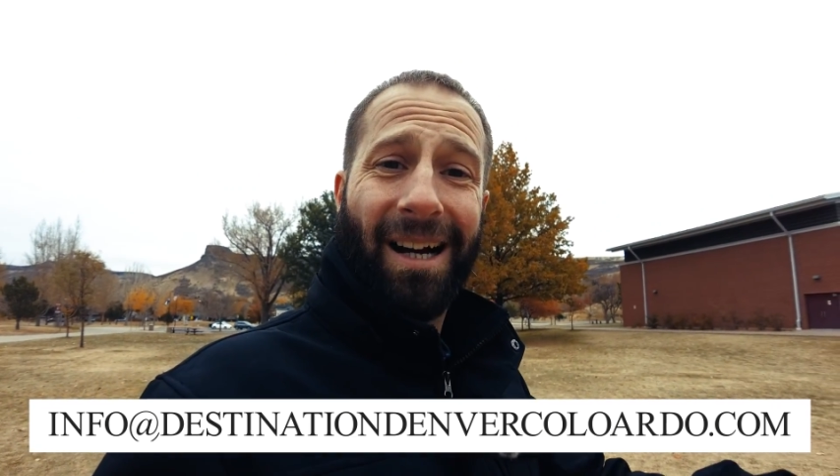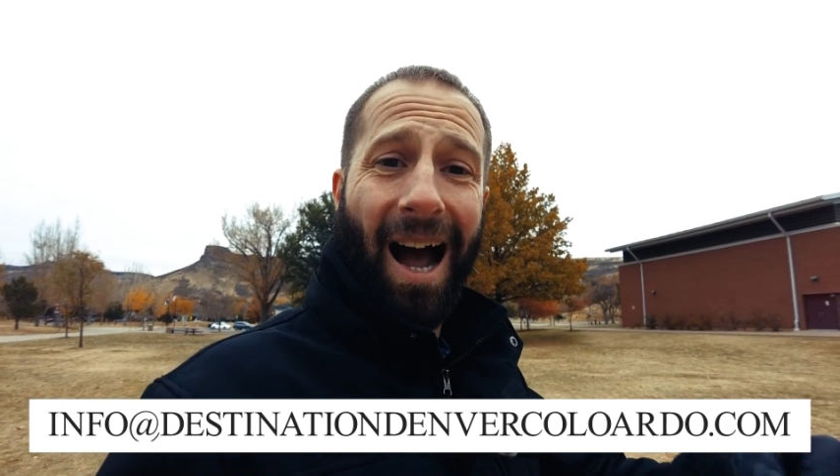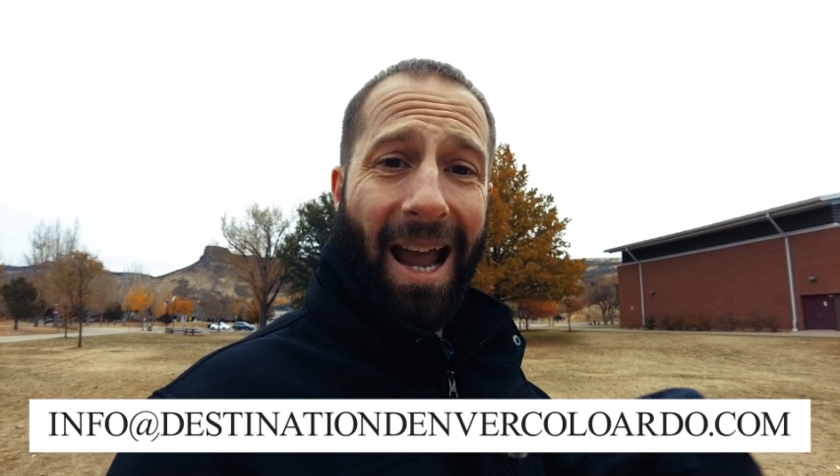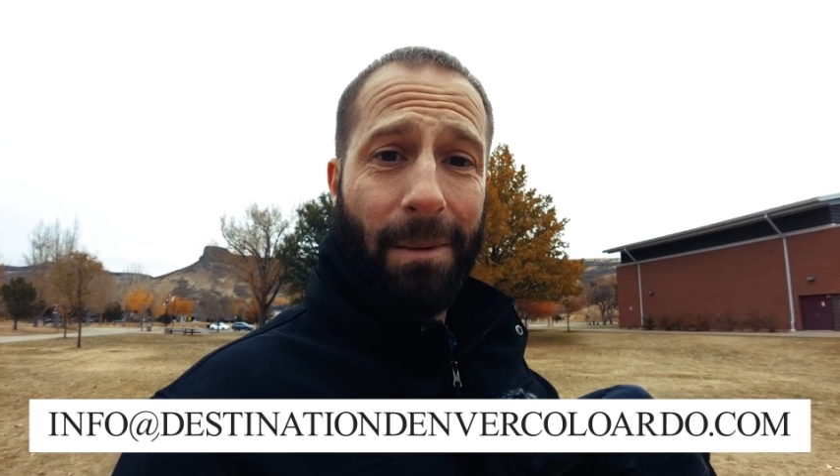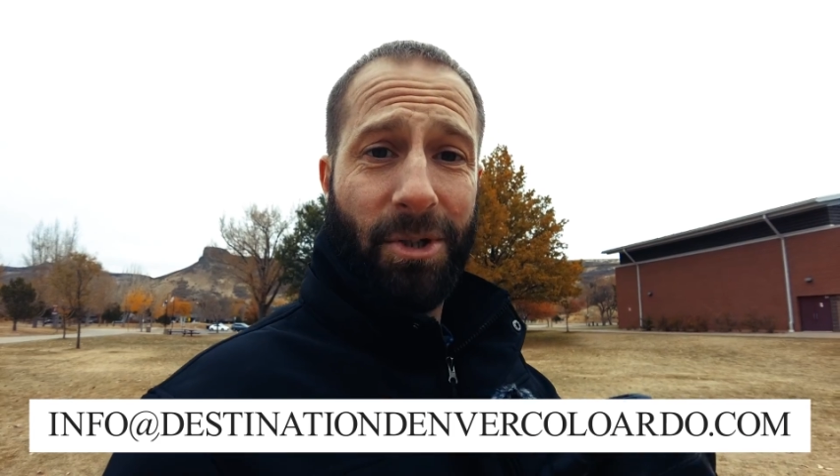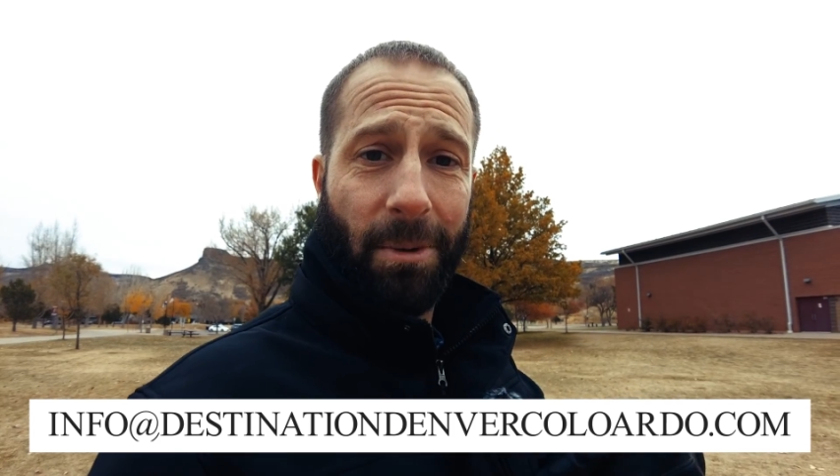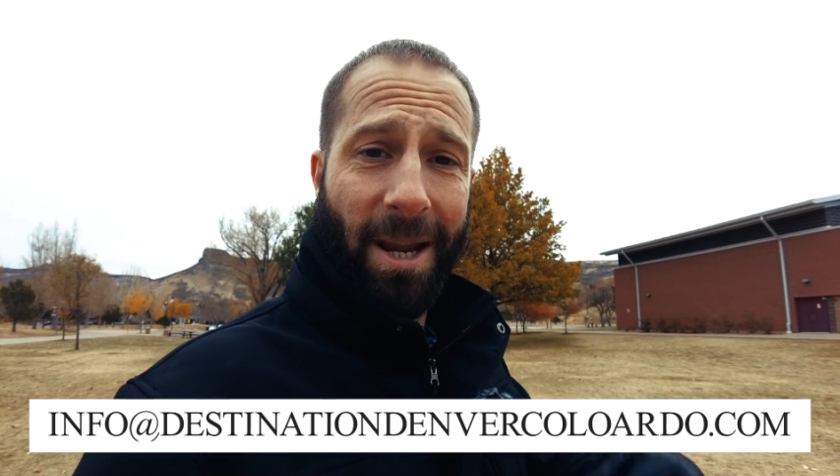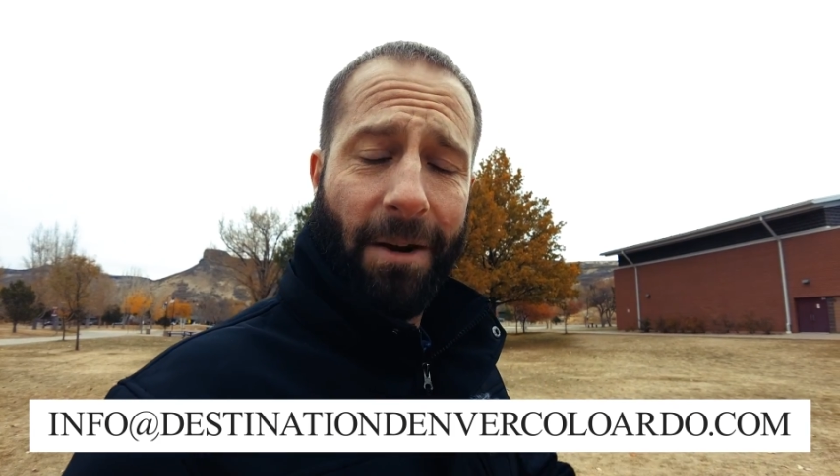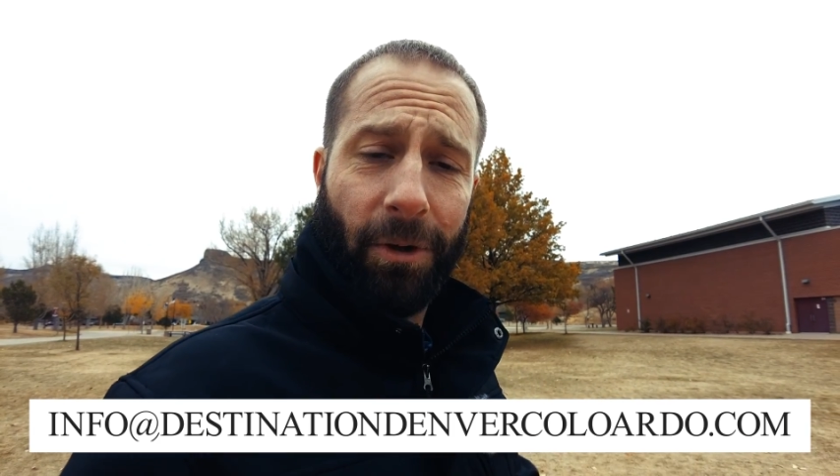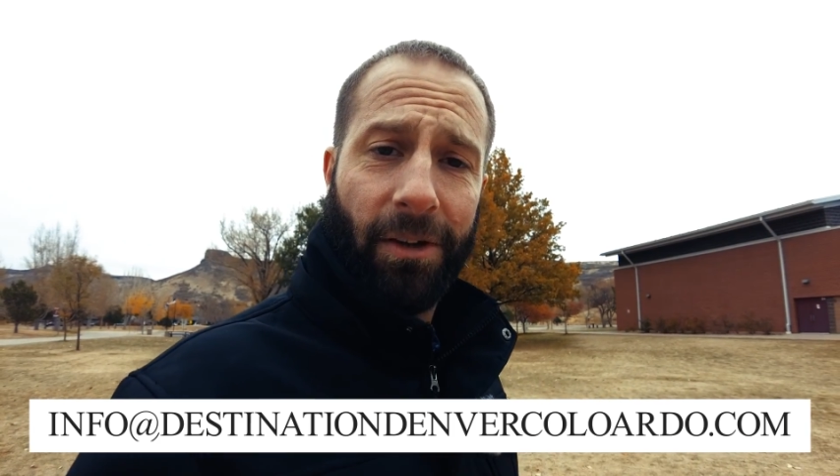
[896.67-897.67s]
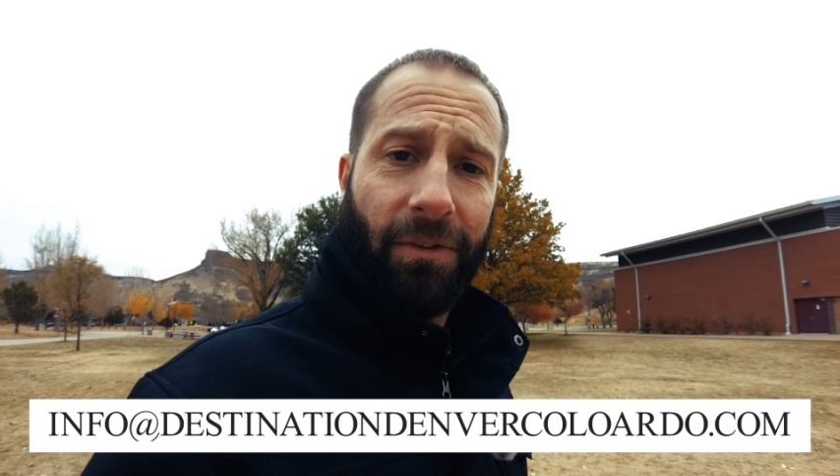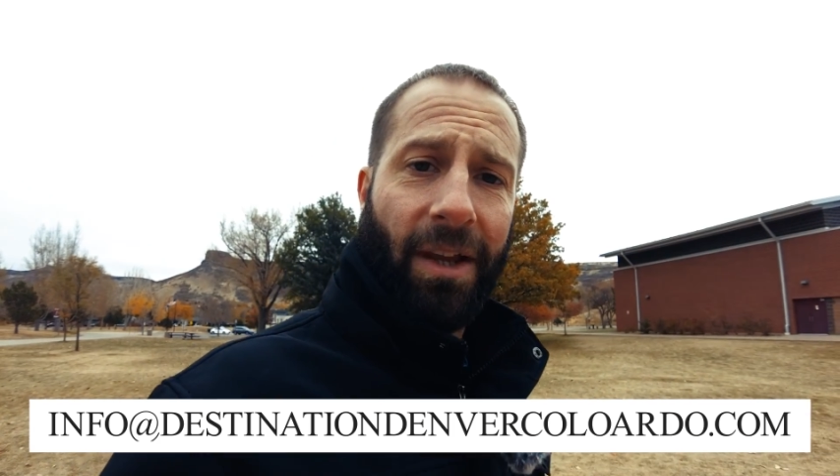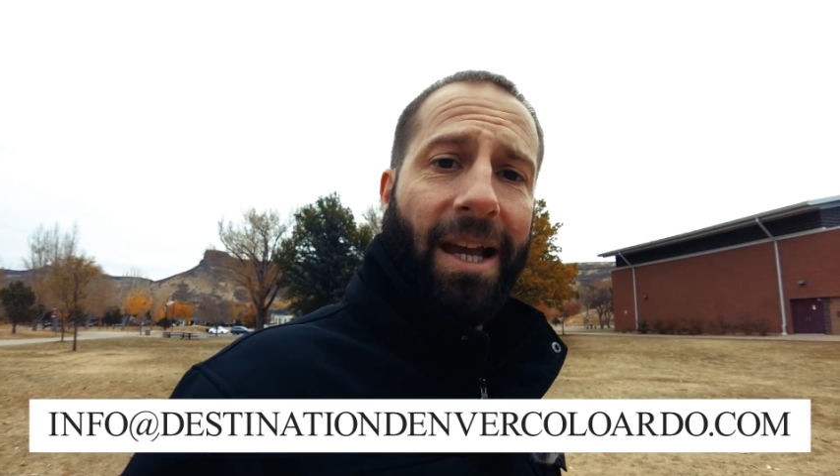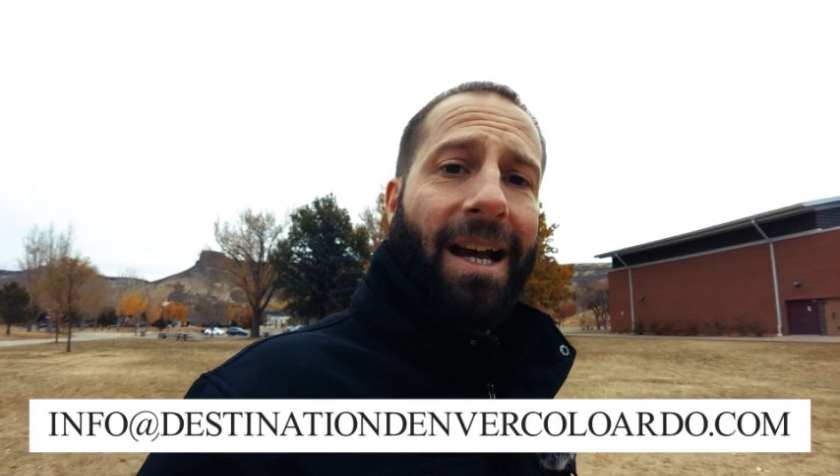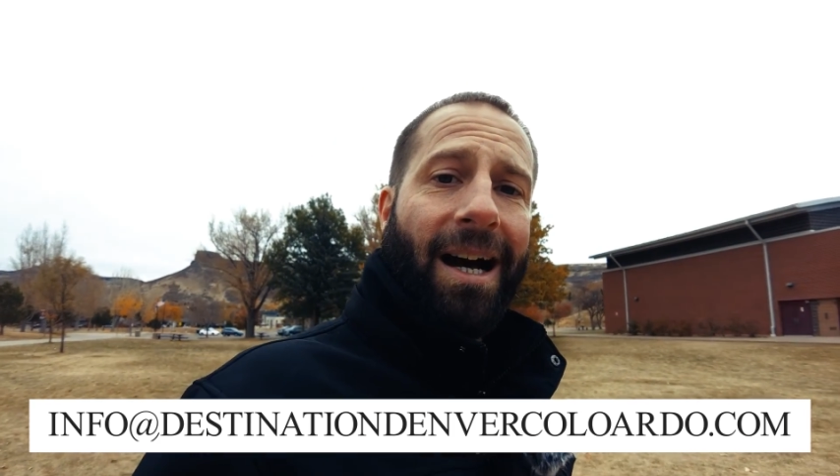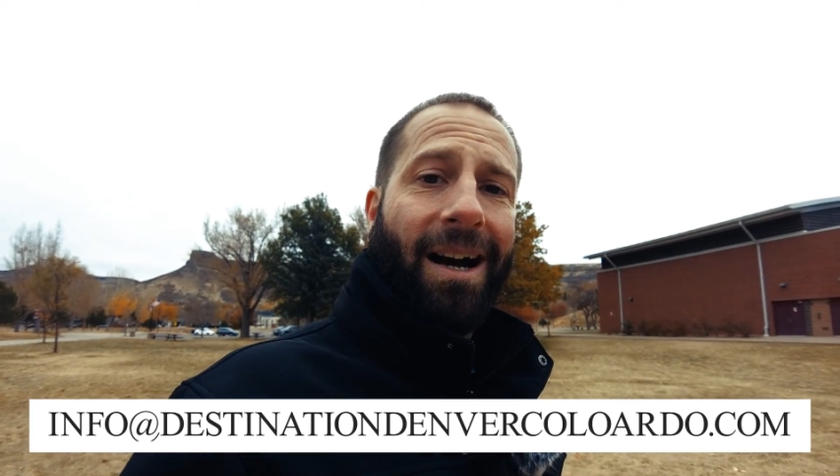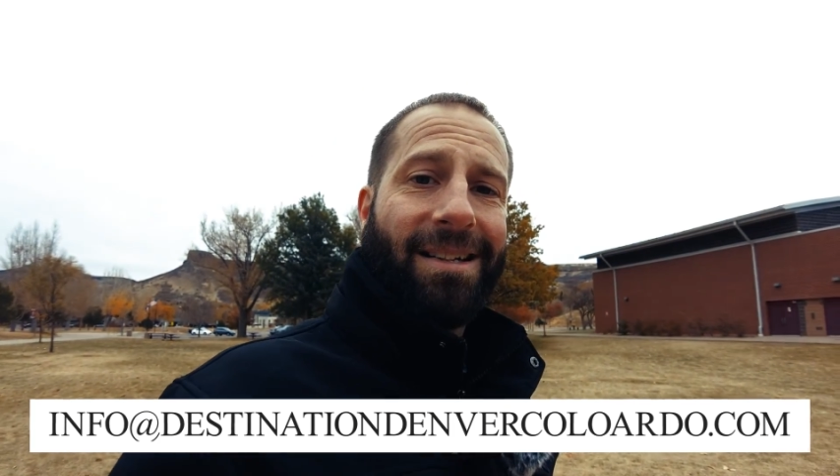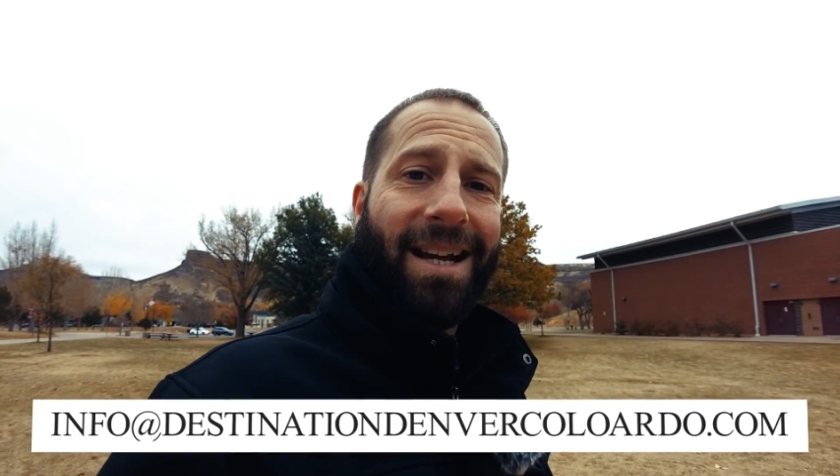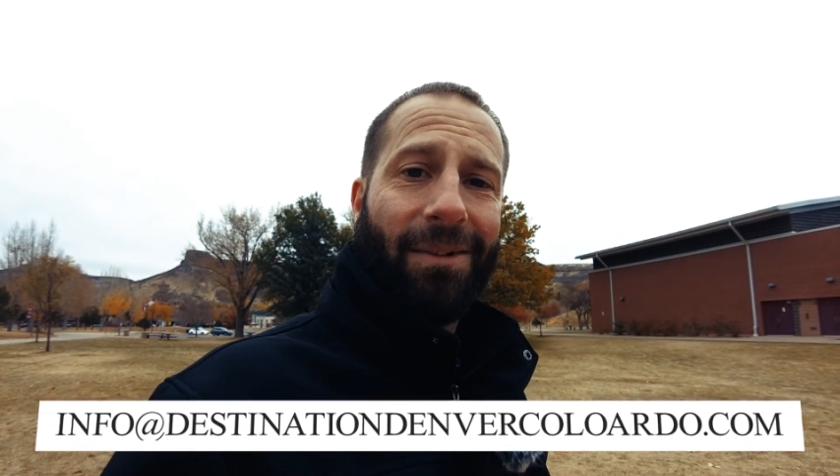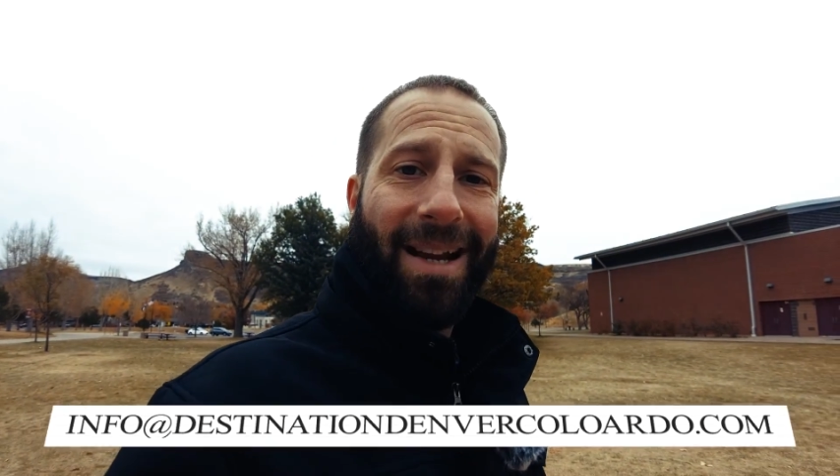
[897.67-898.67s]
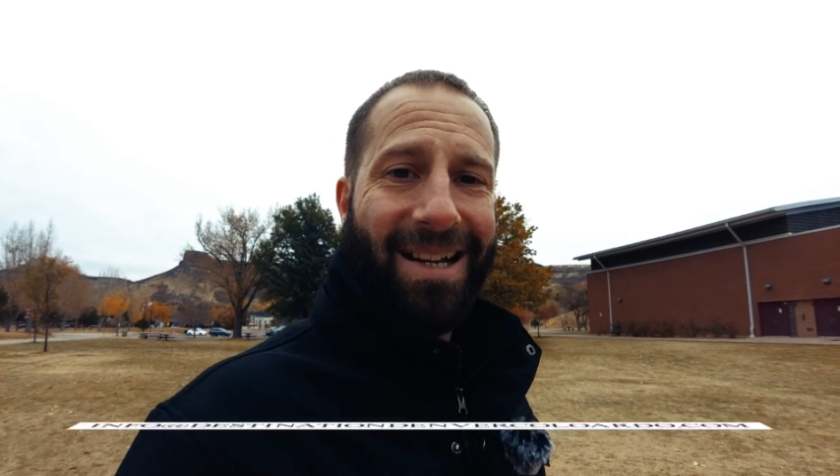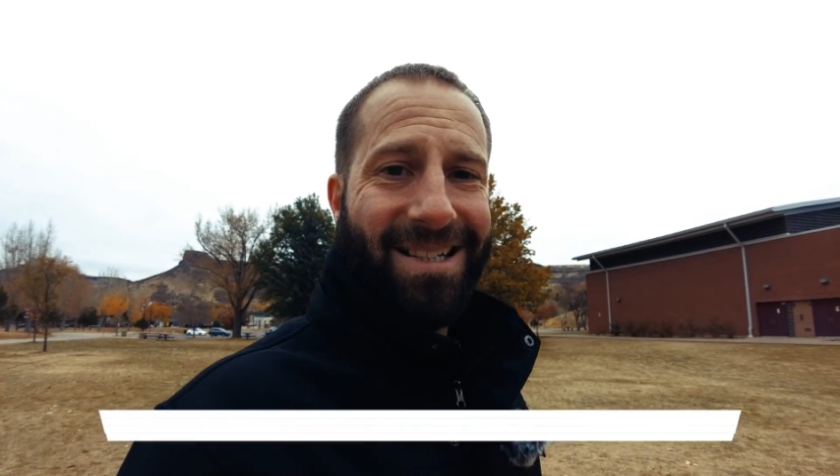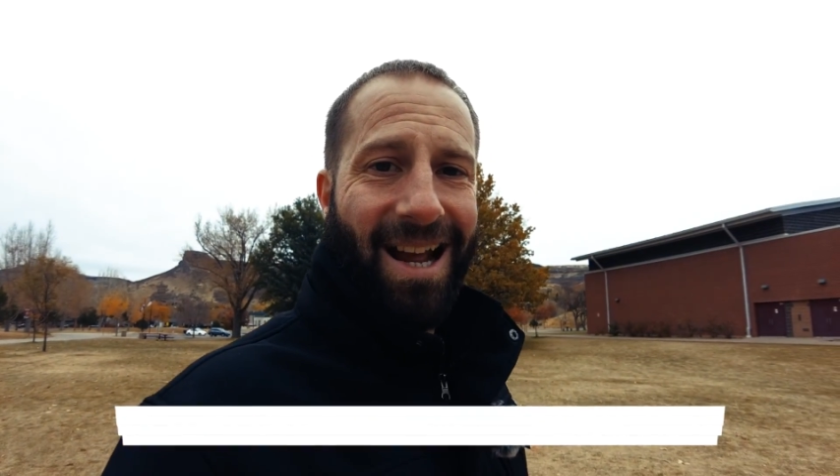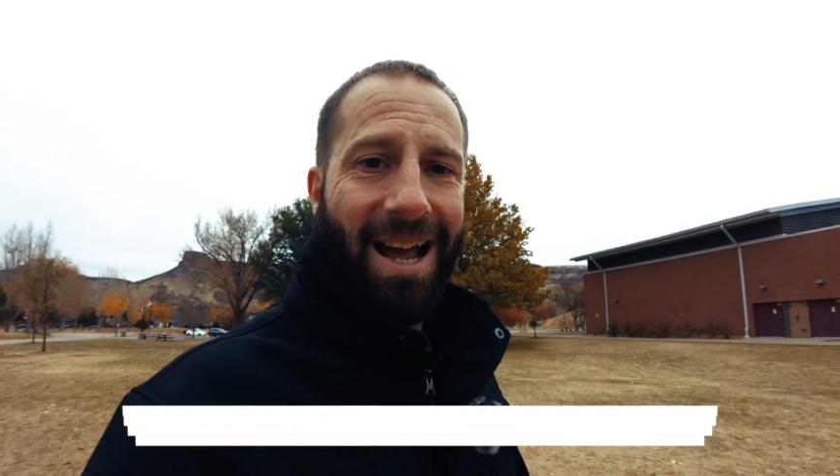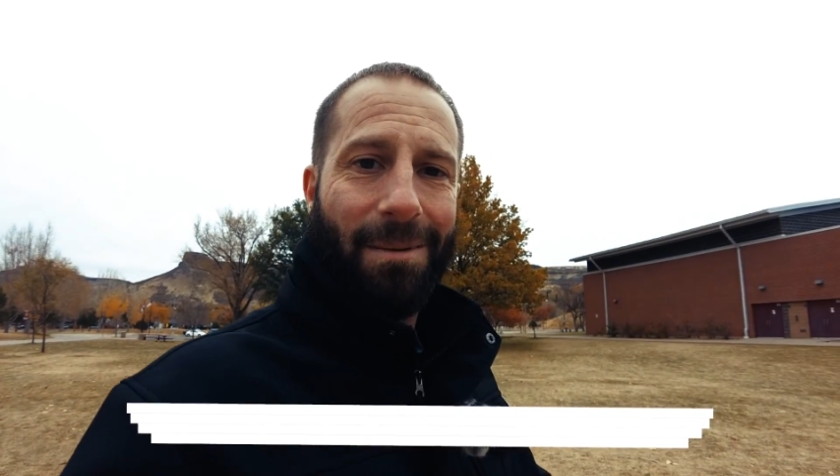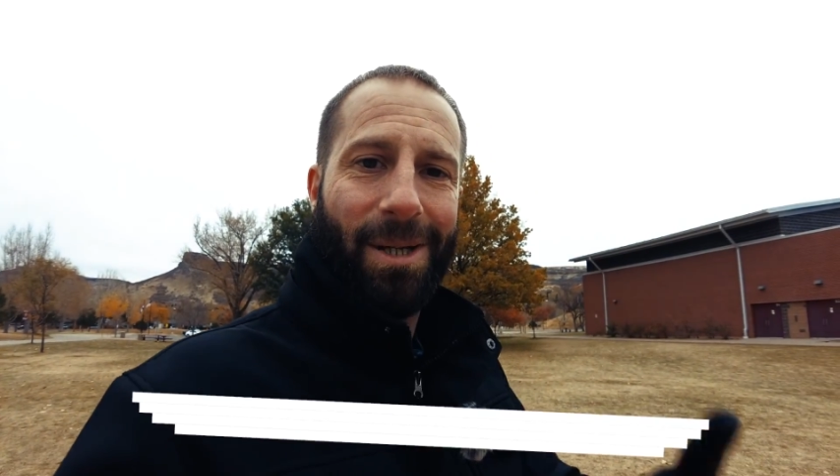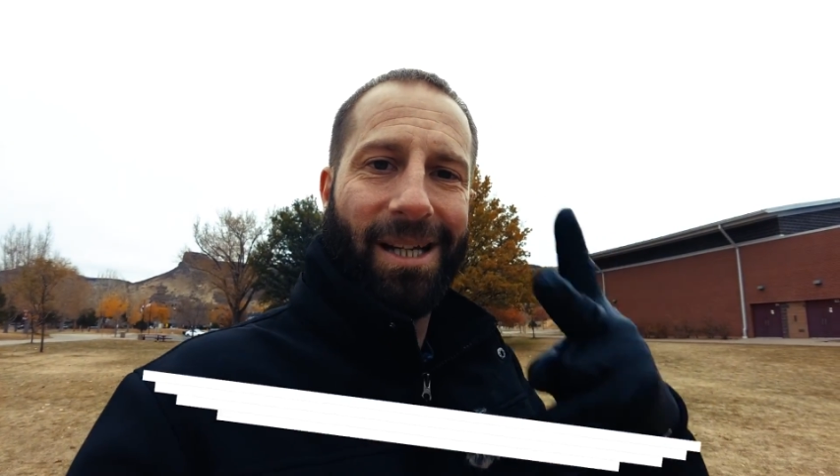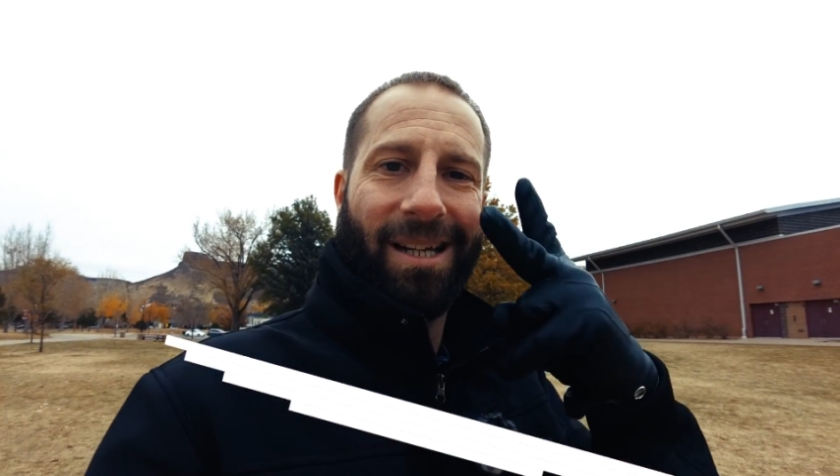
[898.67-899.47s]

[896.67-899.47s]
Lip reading: I am Jimmy Everetts. Until next time,